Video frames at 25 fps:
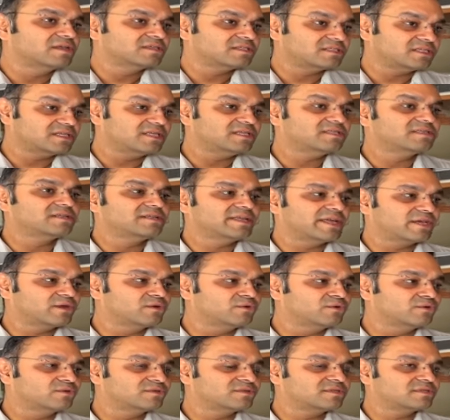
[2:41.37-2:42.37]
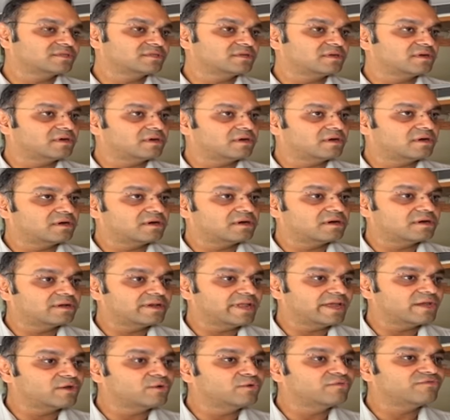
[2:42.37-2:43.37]
see the
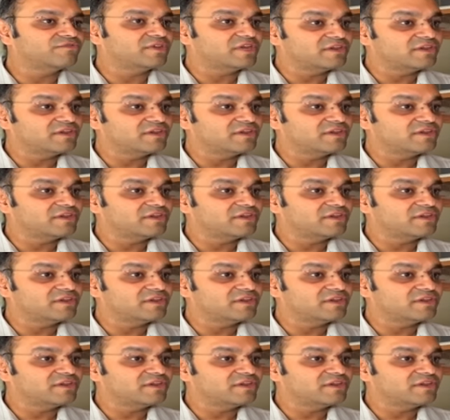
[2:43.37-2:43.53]
dengue